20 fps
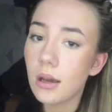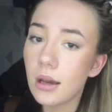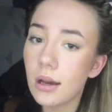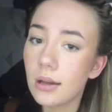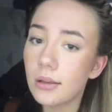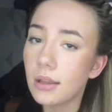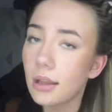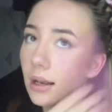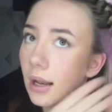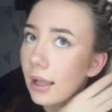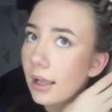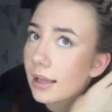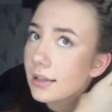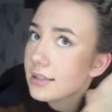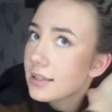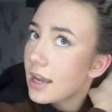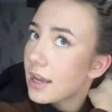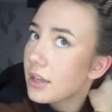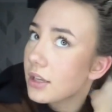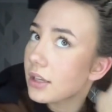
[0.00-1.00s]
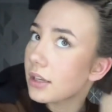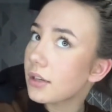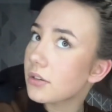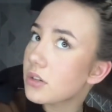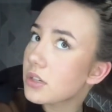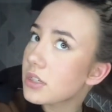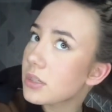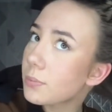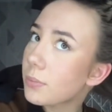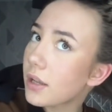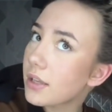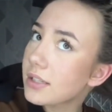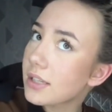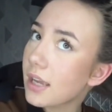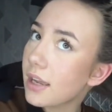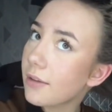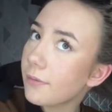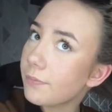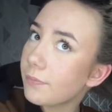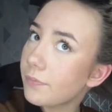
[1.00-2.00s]
And then, like I said, you're going to just split
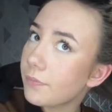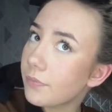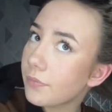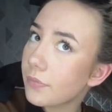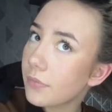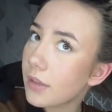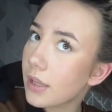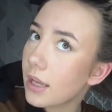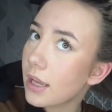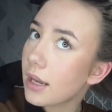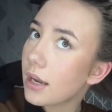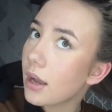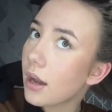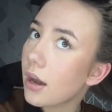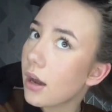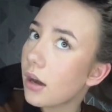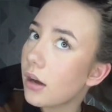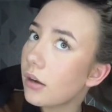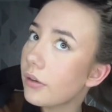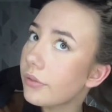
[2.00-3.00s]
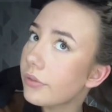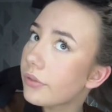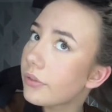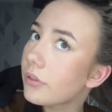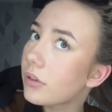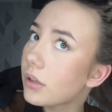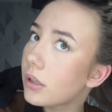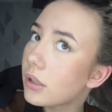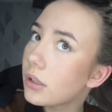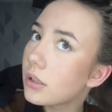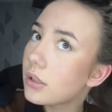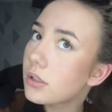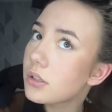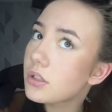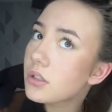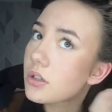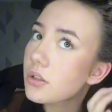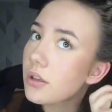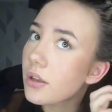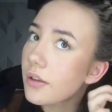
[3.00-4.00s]
it in half
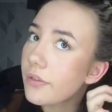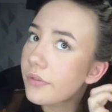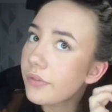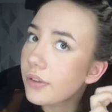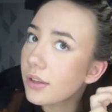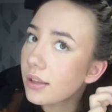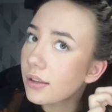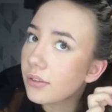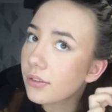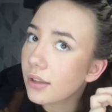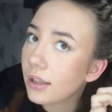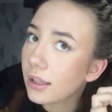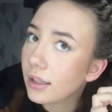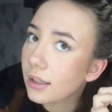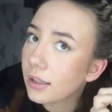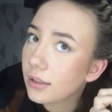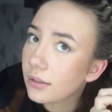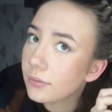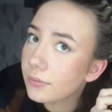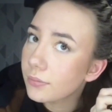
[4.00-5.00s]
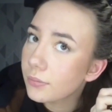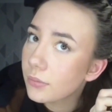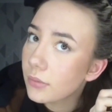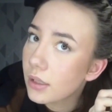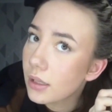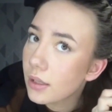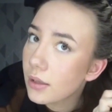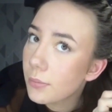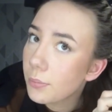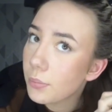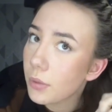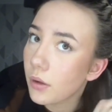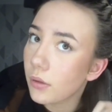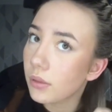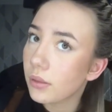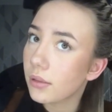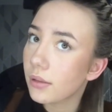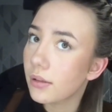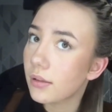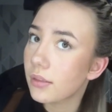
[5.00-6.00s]
so that it feels like
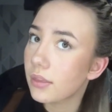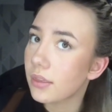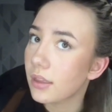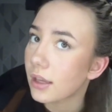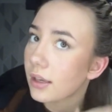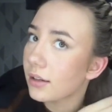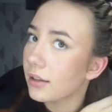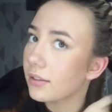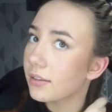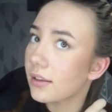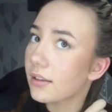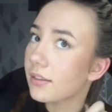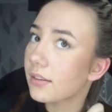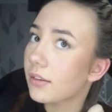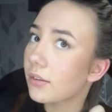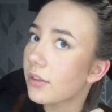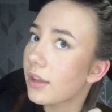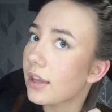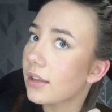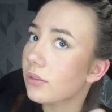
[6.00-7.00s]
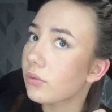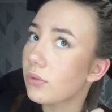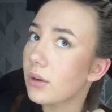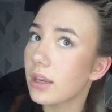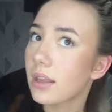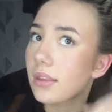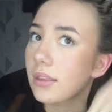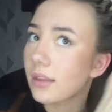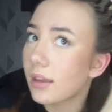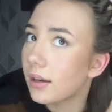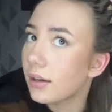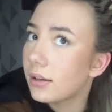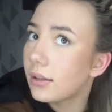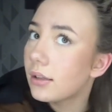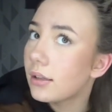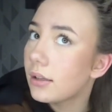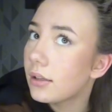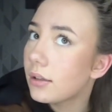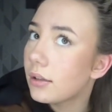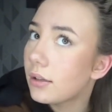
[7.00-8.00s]
both thicknesses. So that's really thin
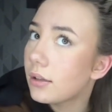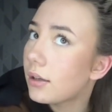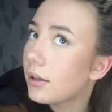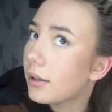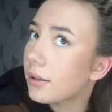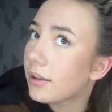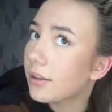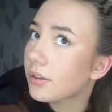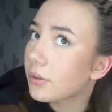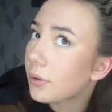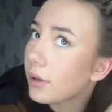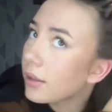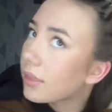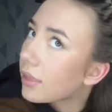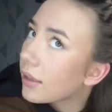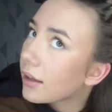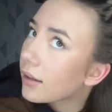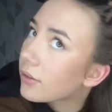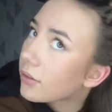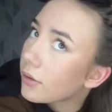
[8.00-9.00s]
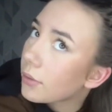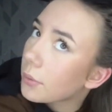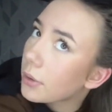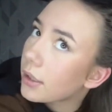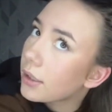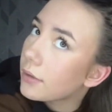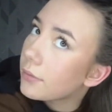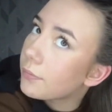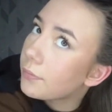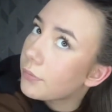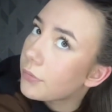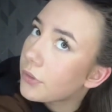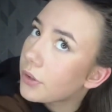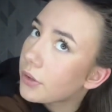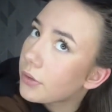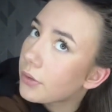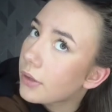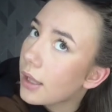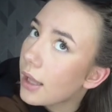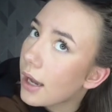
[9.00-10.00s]
and that's quite thick, so I'm going to
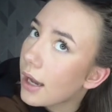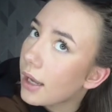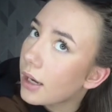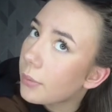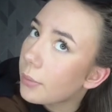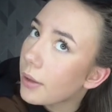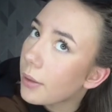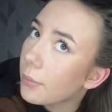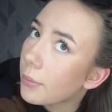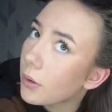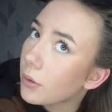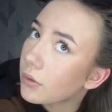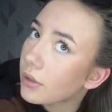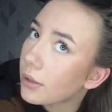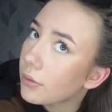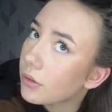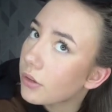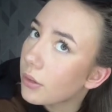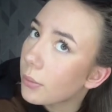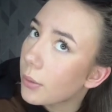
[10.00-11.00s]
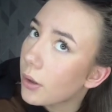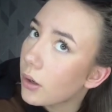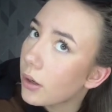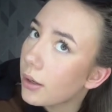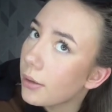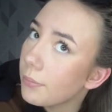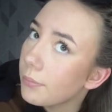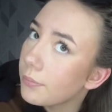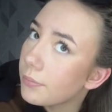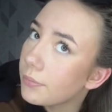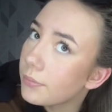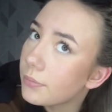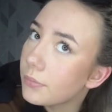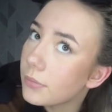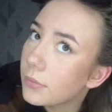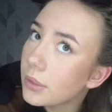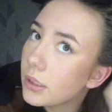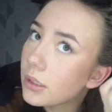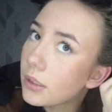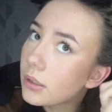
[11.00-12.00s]
add a bit more down to the bottom
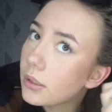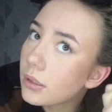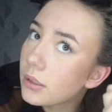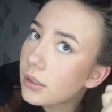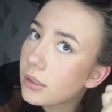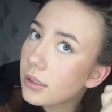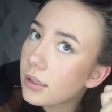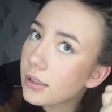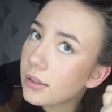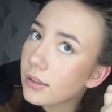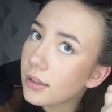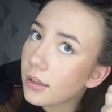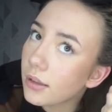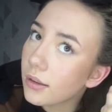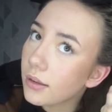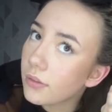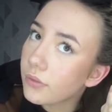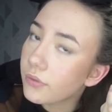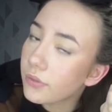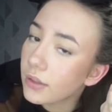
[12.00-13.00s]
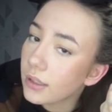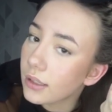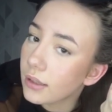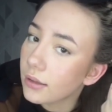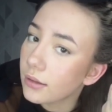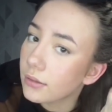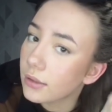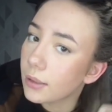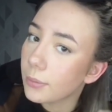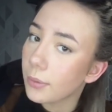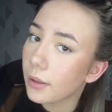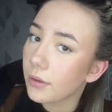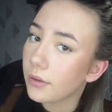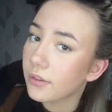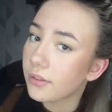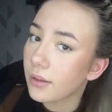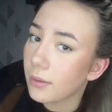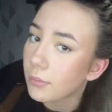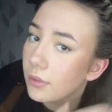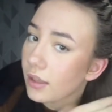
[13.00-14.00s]
until they feel about the
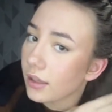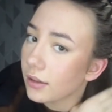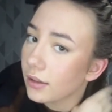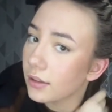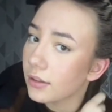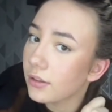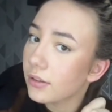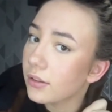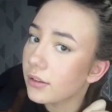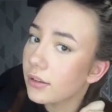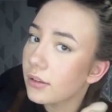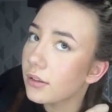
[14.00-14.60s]
same thickness.